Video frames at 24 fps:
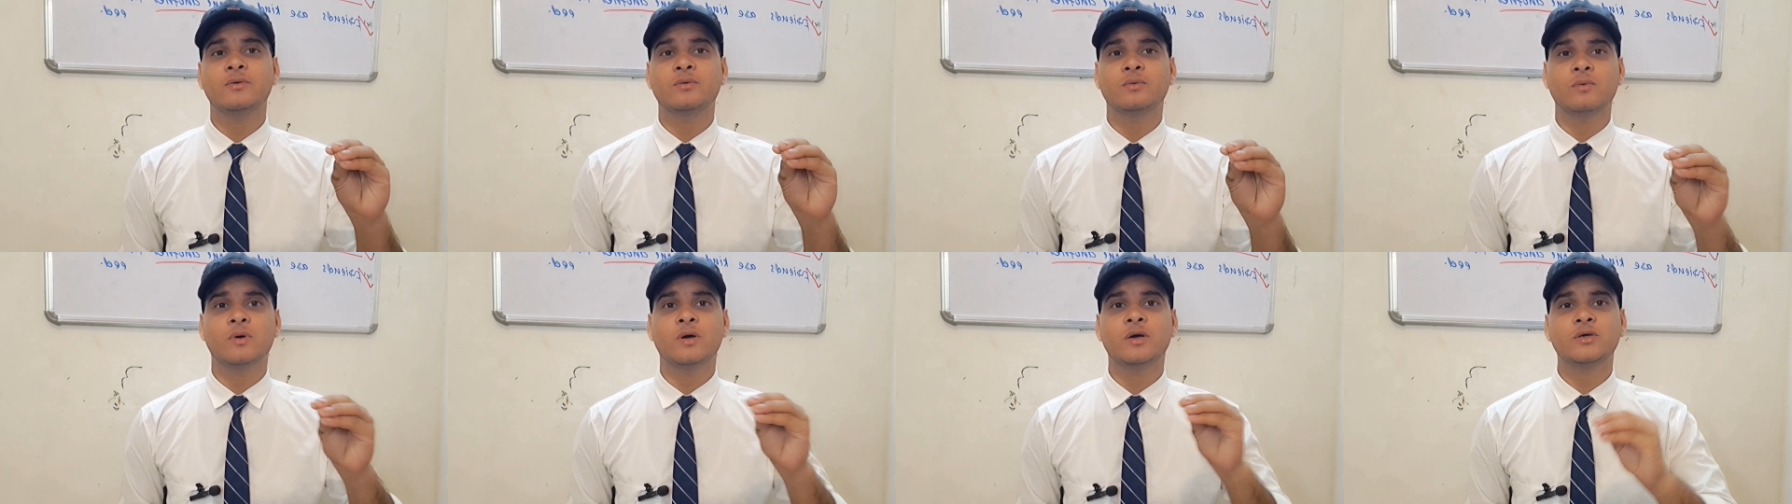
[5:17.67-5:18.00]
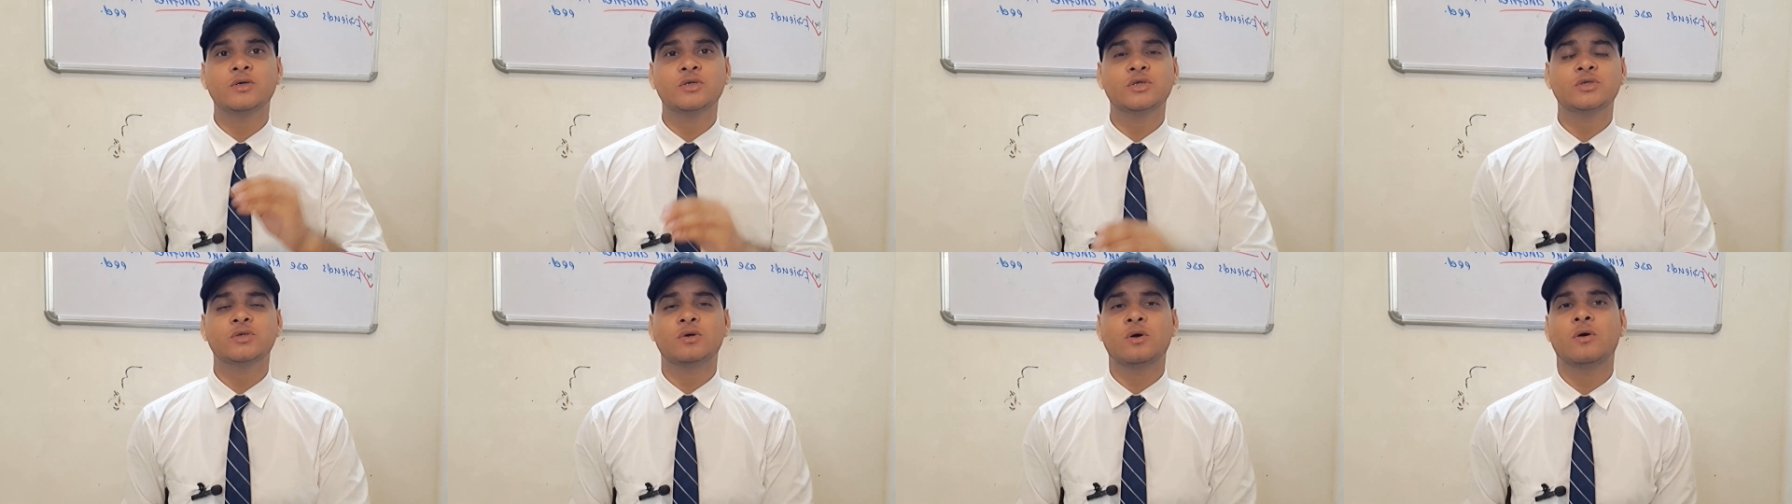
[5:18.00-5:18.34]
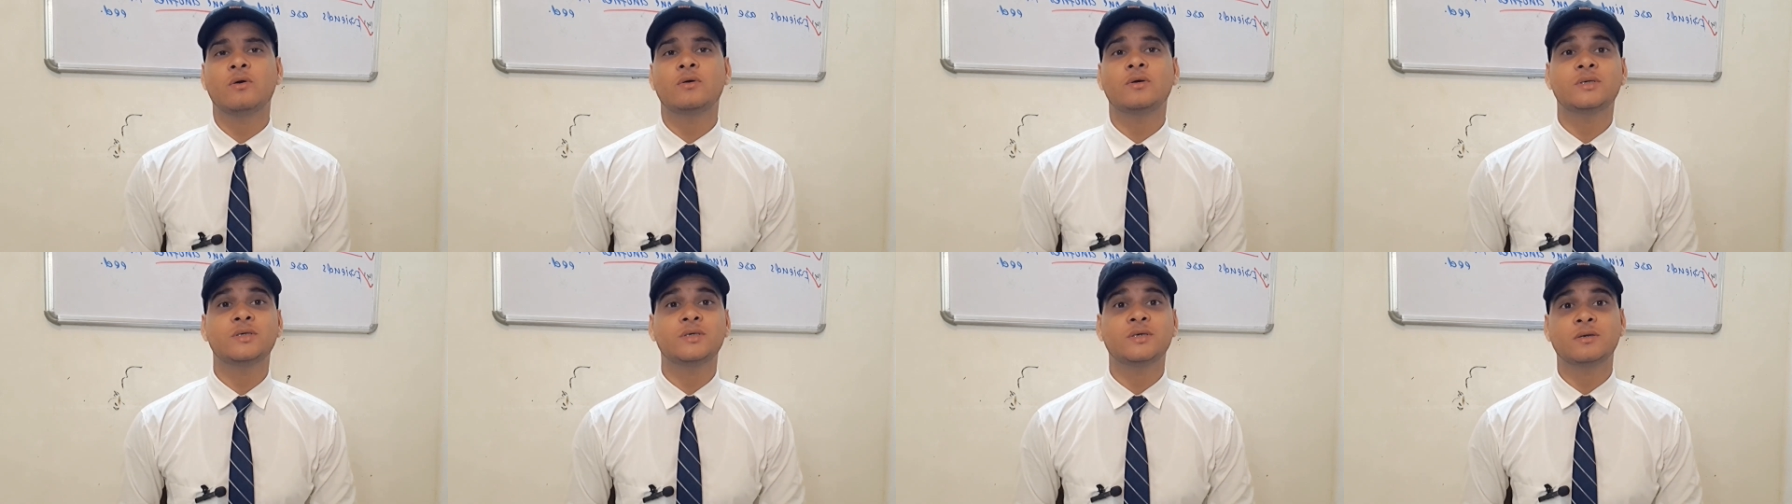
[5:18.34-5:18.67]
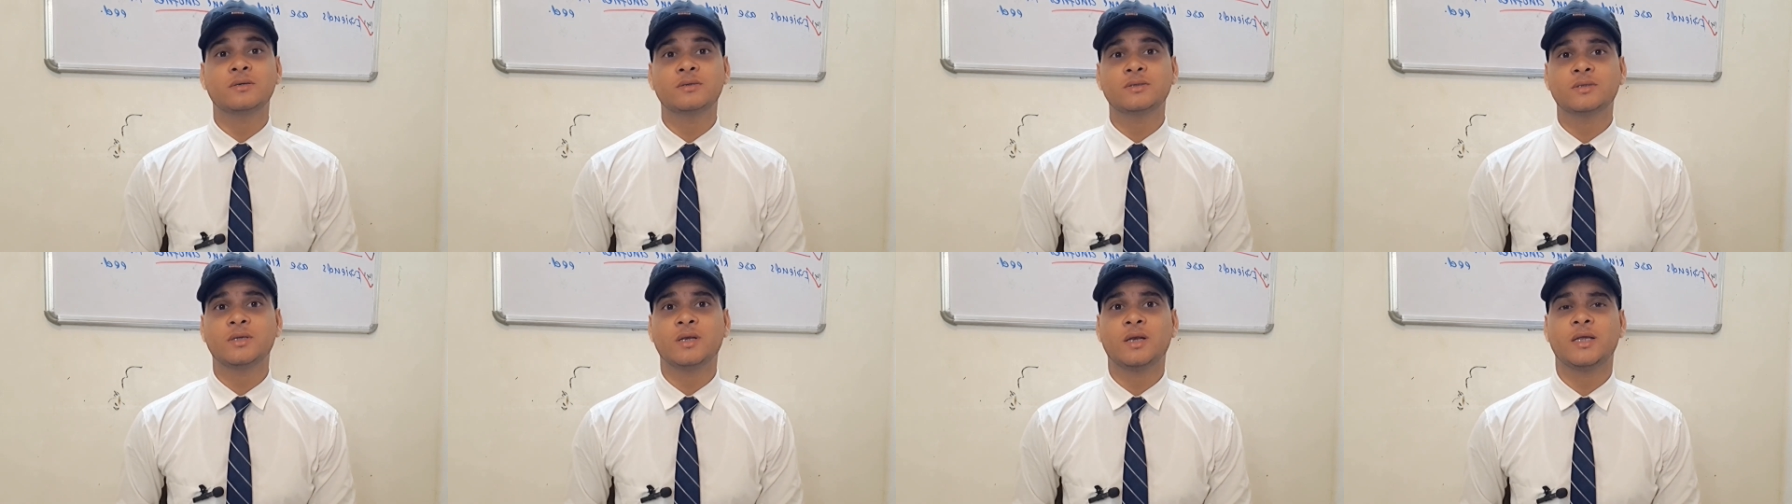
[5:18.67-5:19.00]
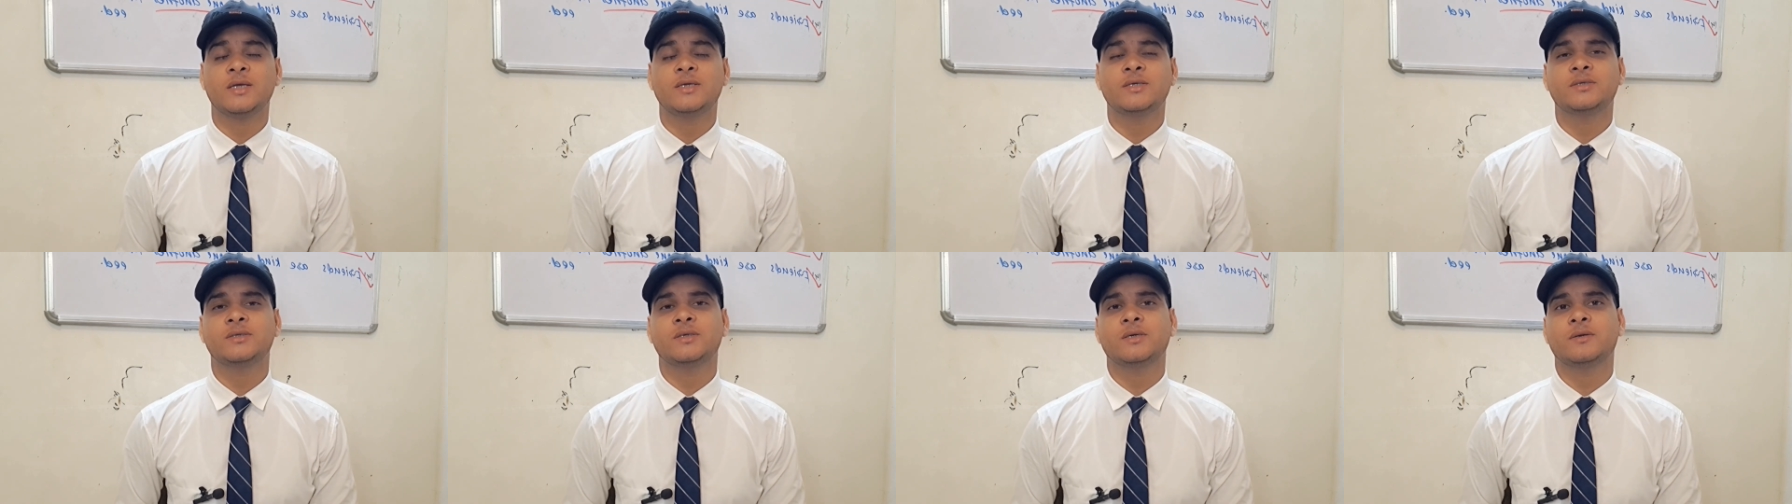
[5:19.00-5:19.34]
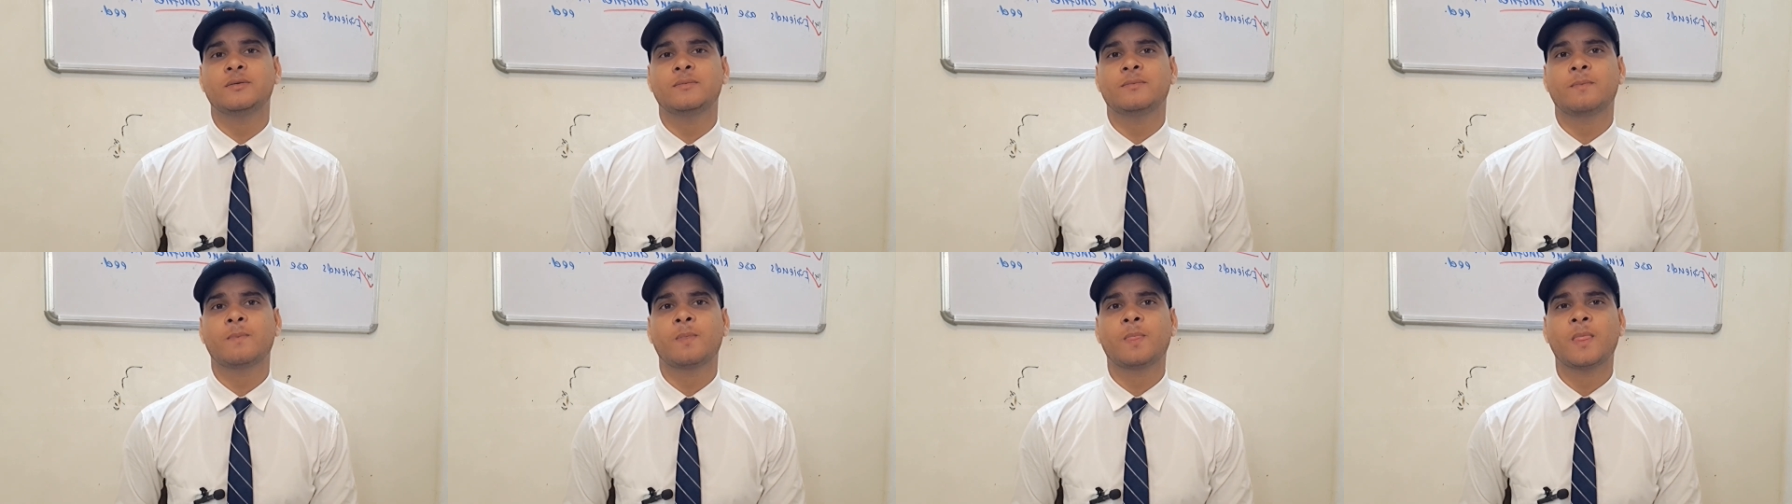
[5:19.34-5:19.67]
works on
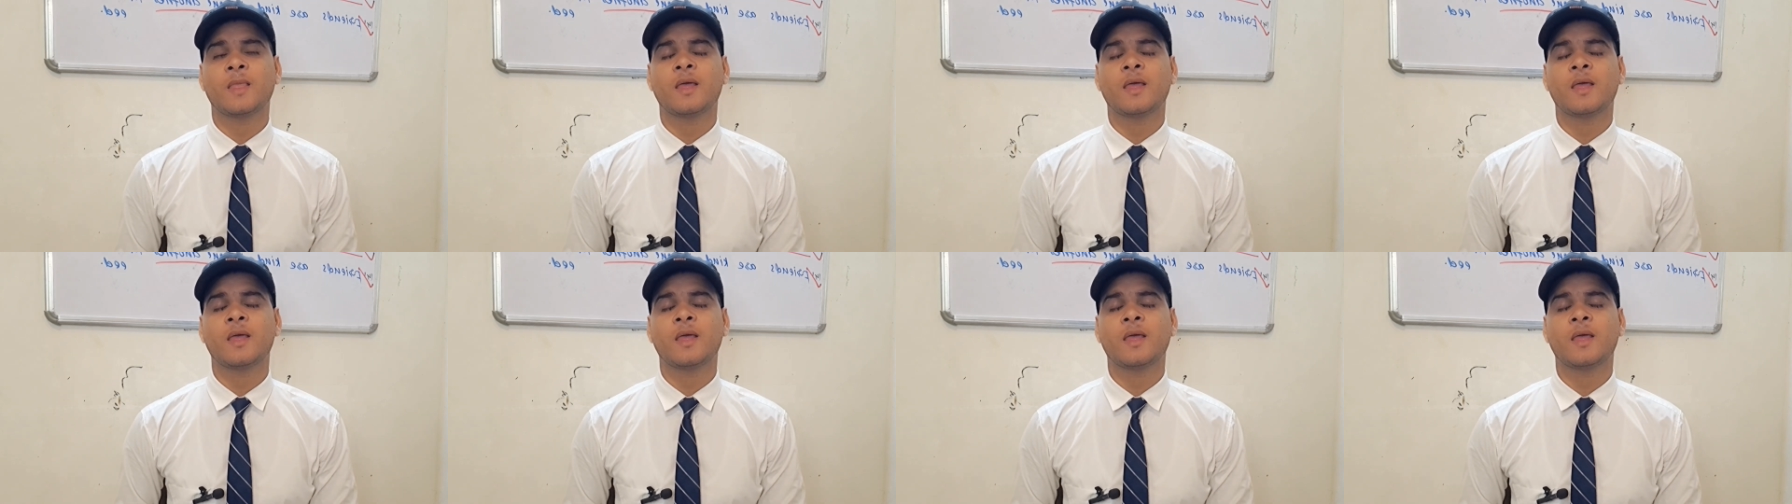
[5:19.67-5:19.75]
translation.